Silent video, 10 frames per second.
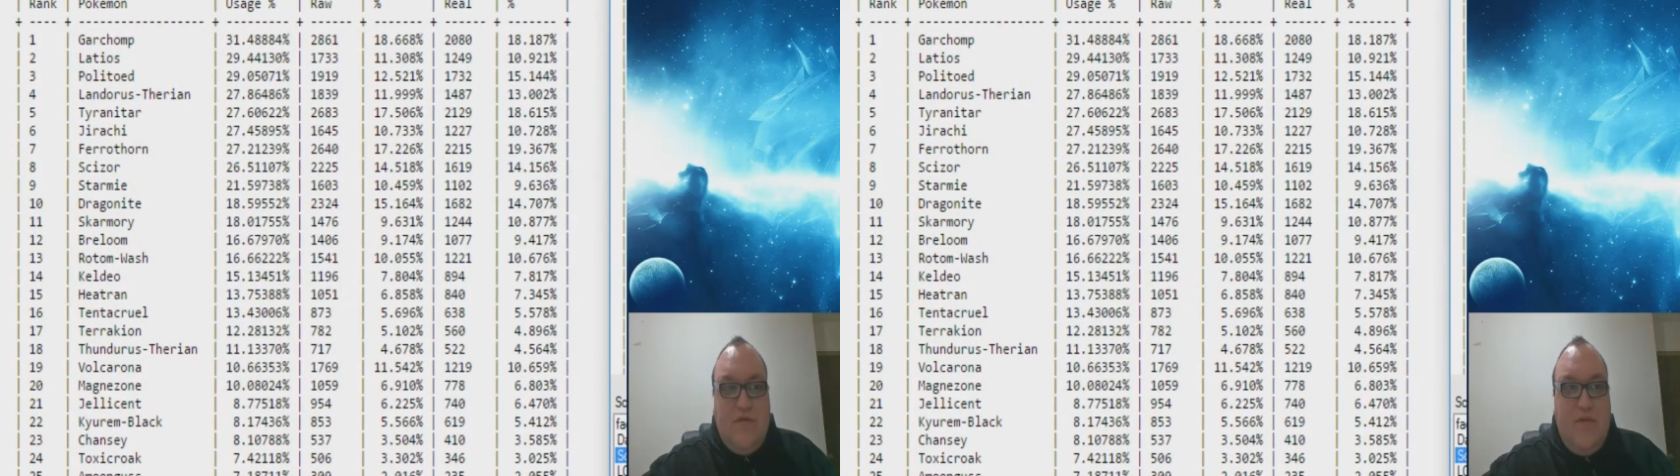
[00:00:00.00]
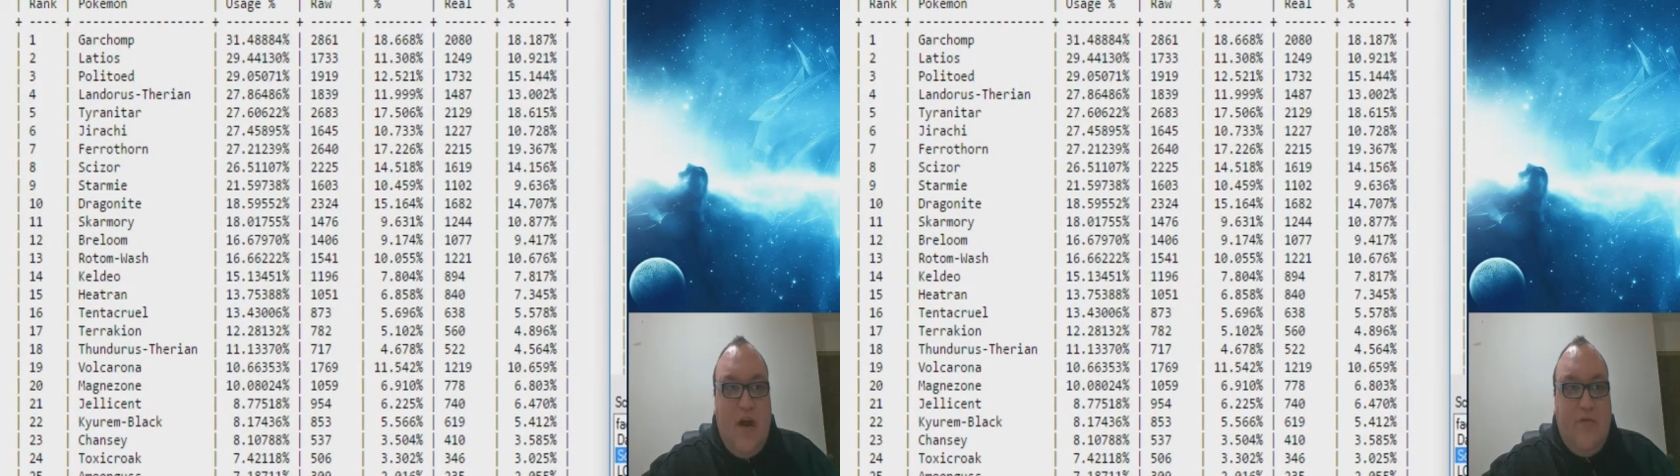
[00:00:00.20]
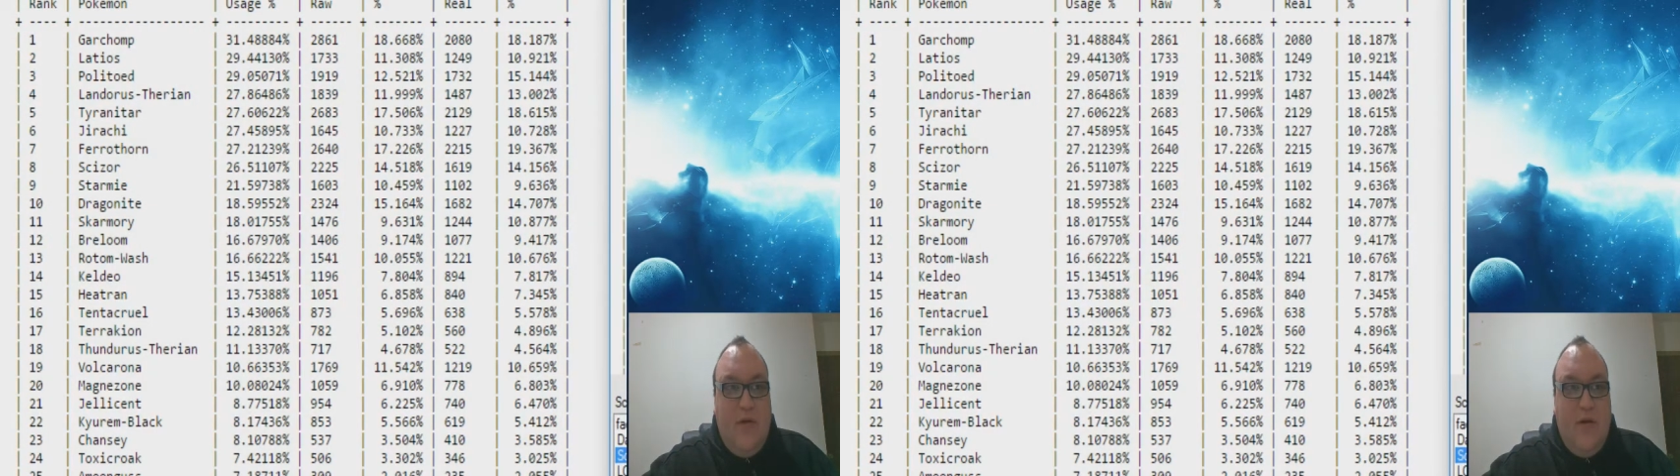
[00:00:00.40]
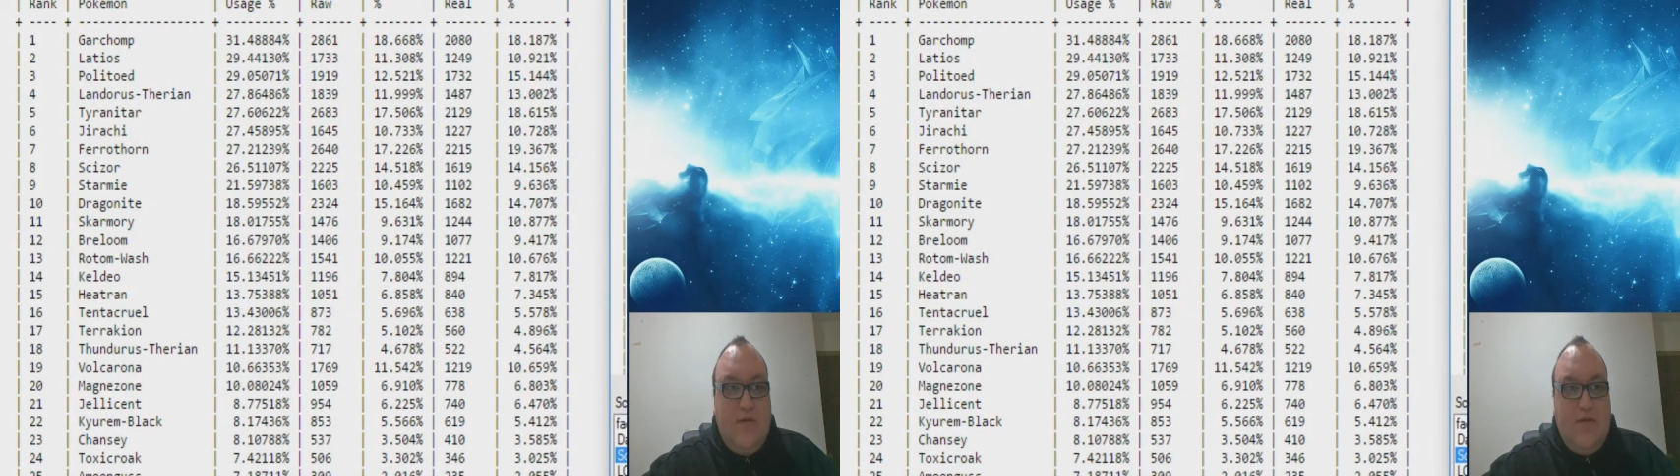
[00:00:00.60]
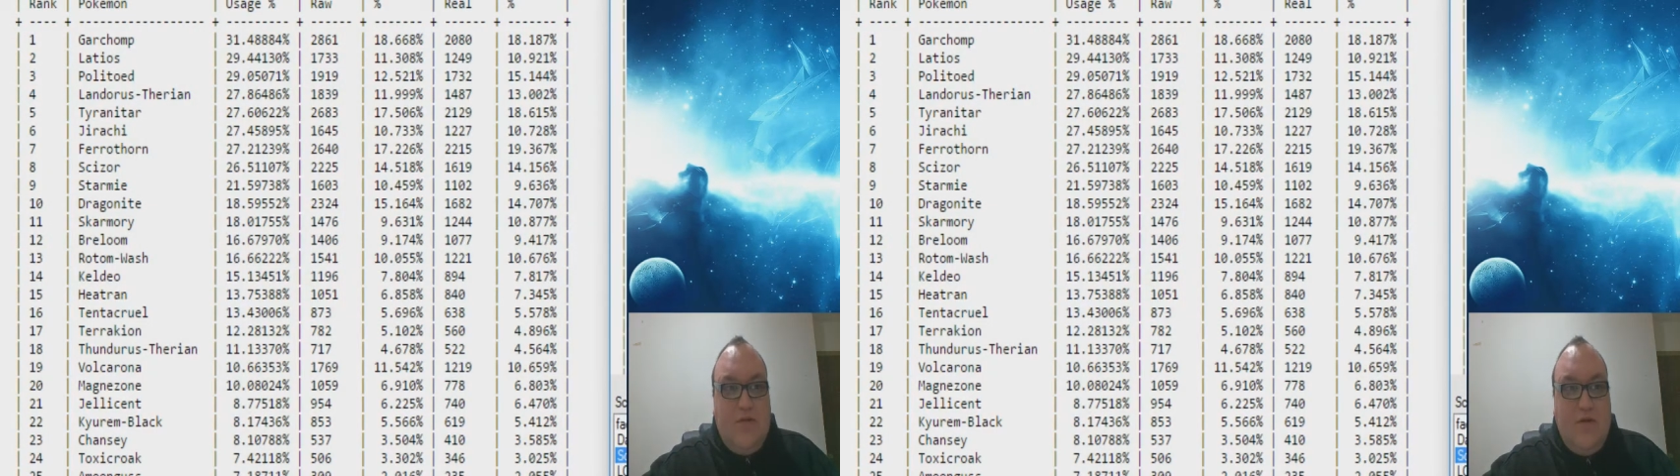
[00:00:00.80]
5, when it
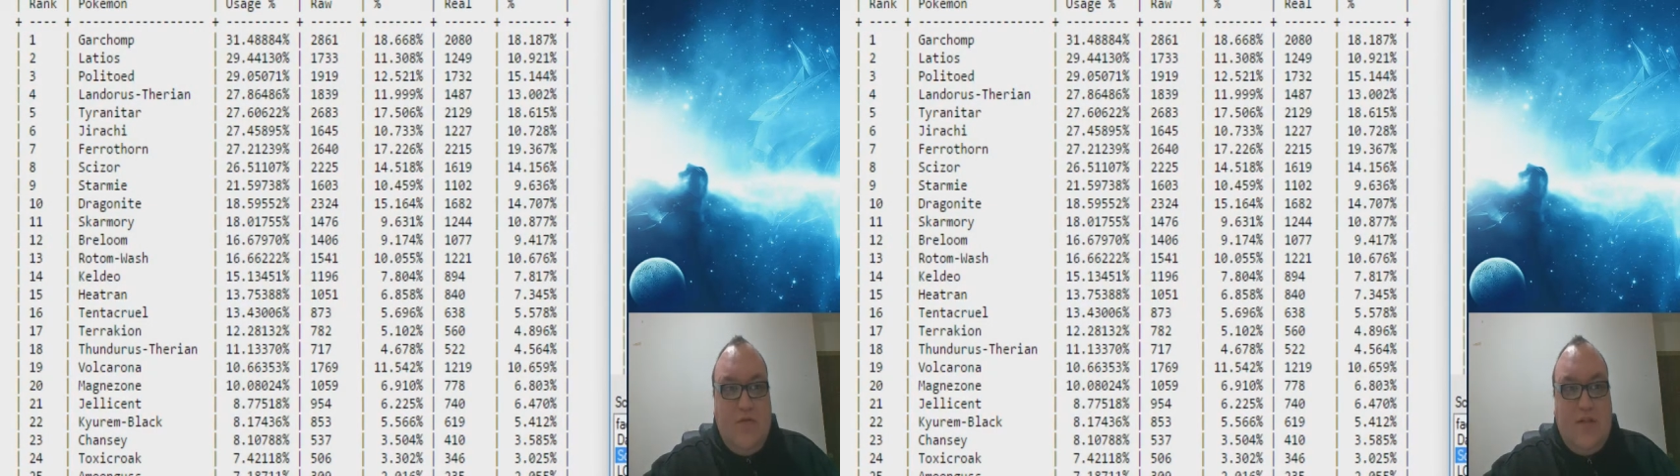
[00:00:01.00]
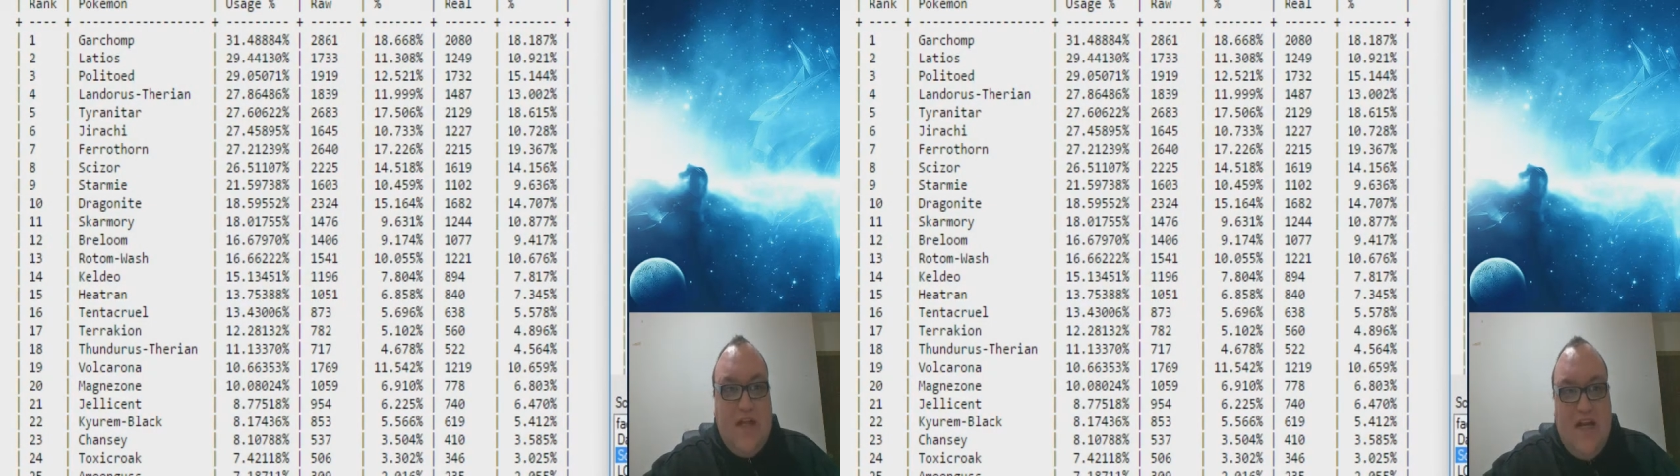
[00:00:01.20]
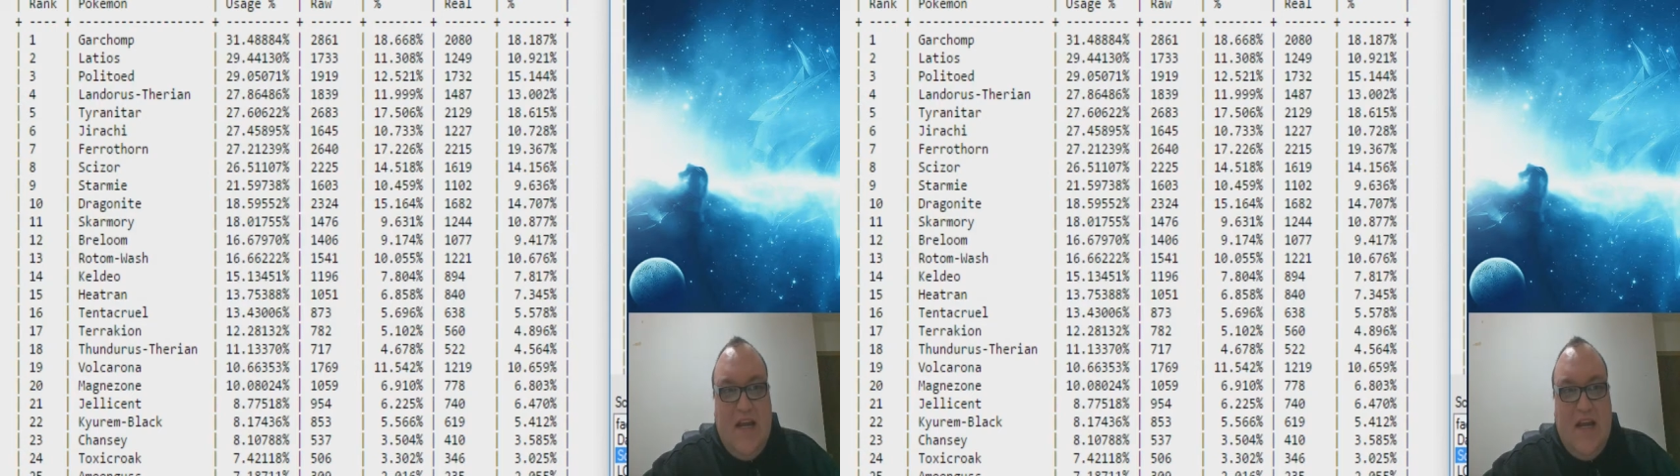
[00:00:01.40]
was introduced,